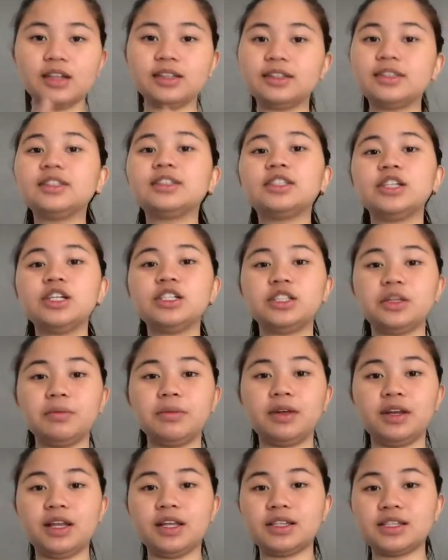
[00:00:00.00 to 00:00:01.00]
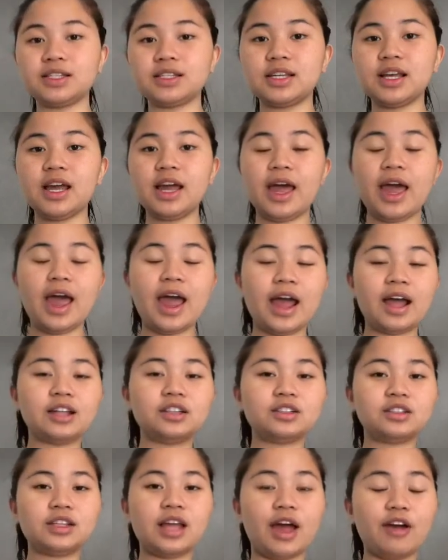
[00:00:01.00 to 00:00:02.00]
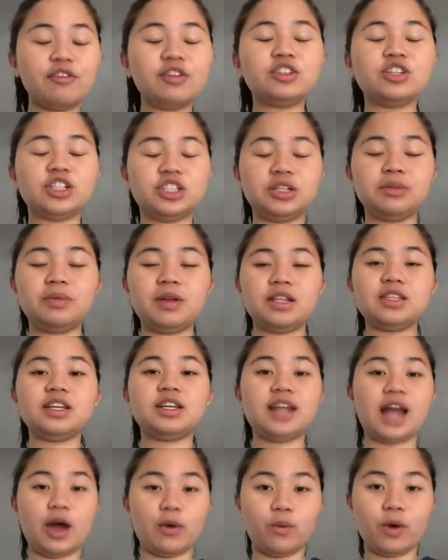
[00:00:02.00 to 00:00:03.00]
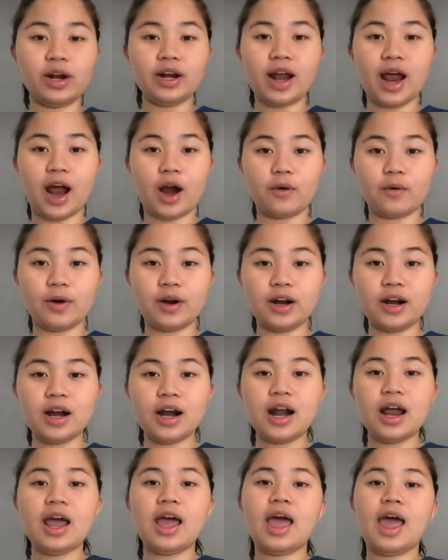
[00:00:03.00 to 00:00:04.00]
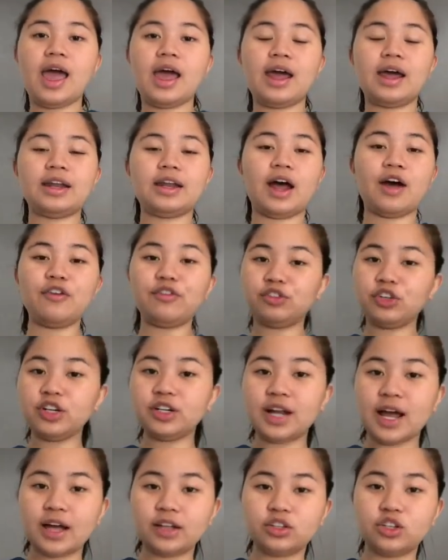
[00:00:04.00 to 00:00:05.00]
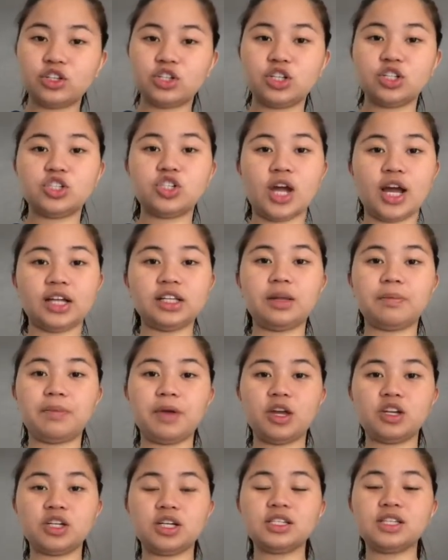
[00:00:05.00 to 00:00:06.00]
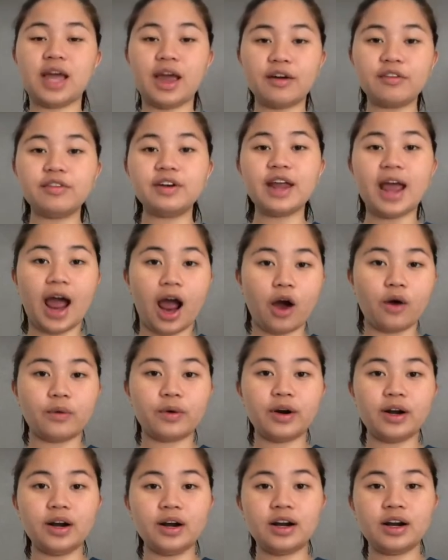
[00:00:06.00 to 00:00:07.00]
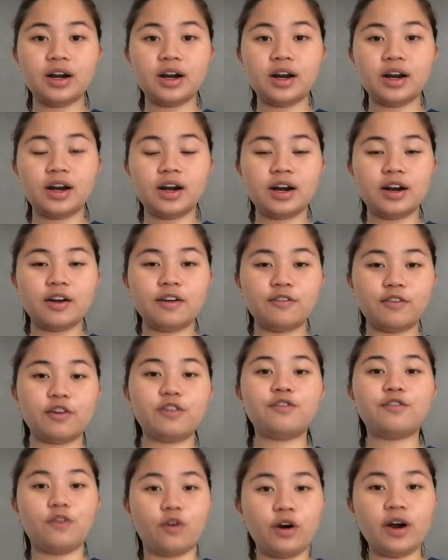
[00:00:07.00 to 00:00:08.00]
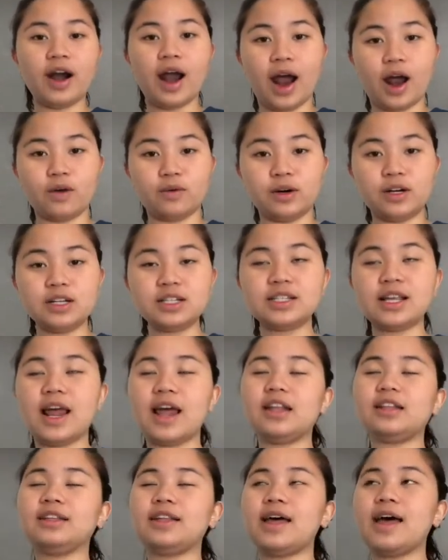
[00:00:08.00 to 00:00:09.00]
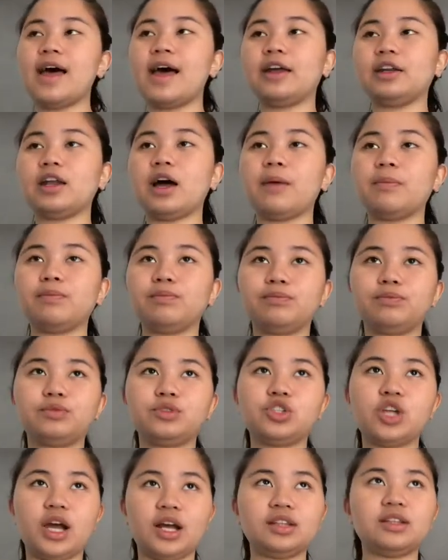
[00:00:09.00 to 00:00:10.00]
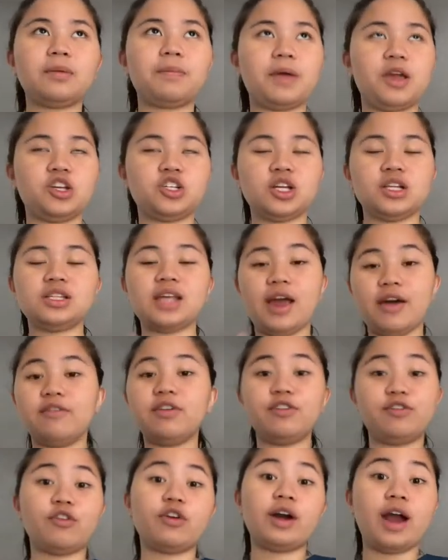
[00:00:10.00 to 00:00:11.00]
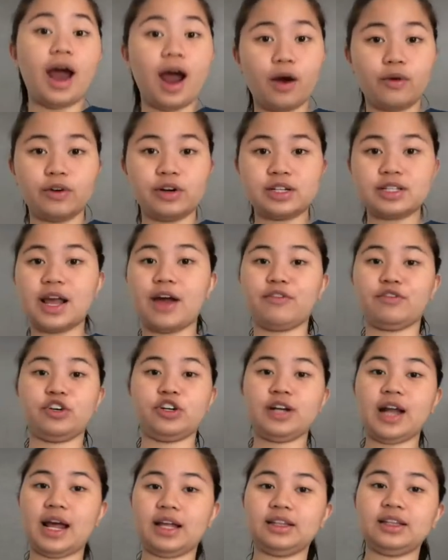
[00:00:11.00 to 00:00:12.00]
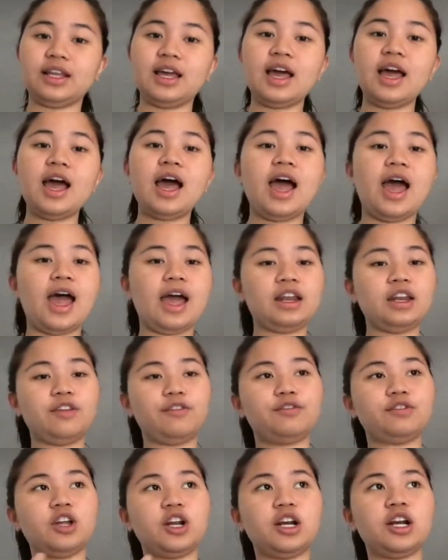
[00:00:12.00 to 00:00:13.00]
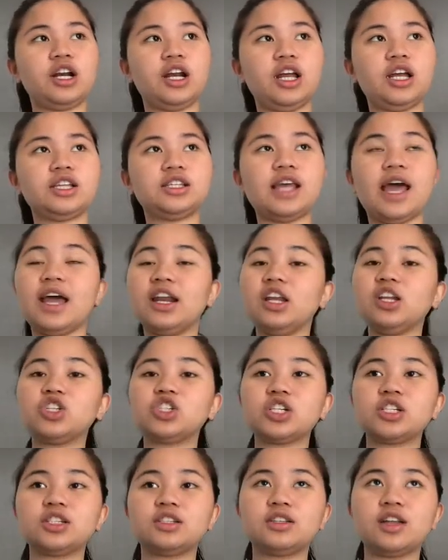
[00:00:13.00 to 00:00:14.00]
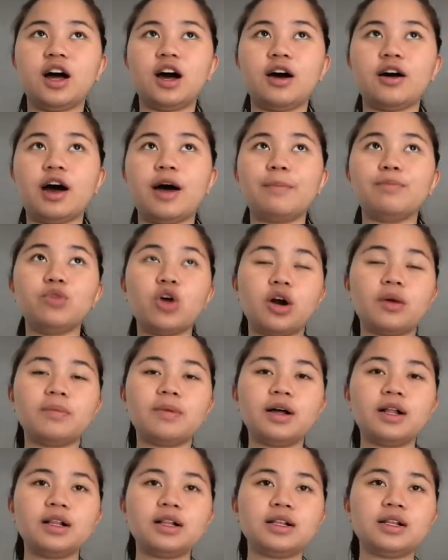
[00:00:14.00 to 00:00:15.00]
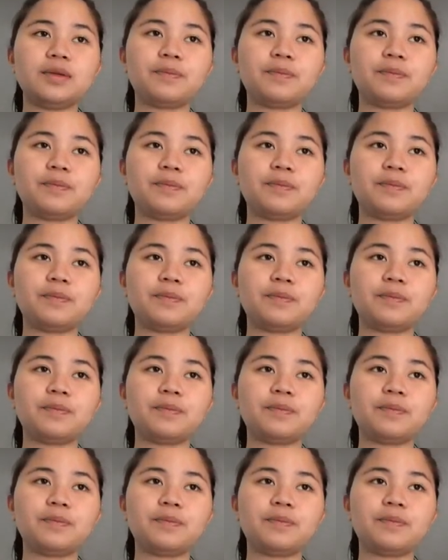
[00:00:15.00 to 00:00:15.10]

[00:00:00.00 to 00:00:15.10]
30 minutes every 30 minutes in 1 hour, and after that you should check the patients every hour for 4 hours, and then check the patients every 4 hours after that. And if there is any abnormal